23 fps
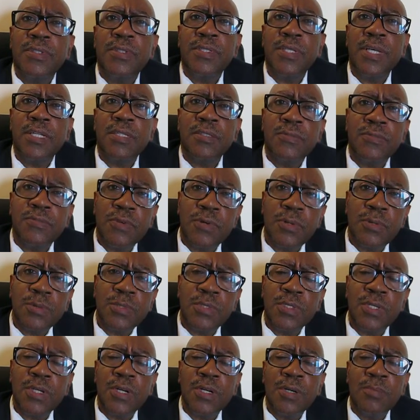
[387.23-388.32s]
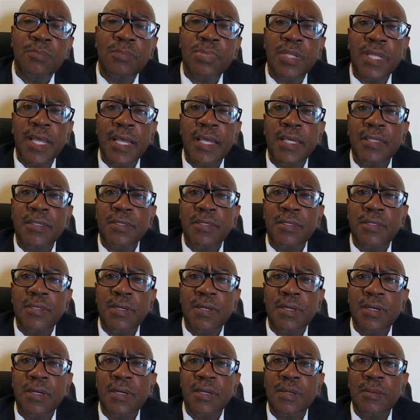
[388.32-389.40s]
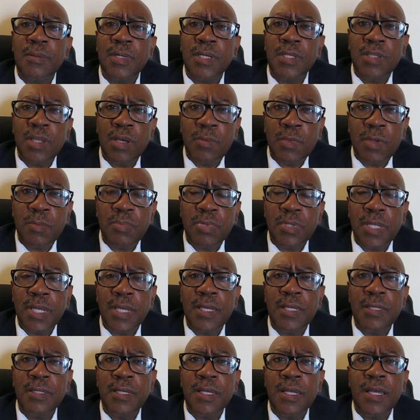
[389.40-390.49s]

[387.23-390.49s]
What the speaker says: telling folks her plan, economic plan.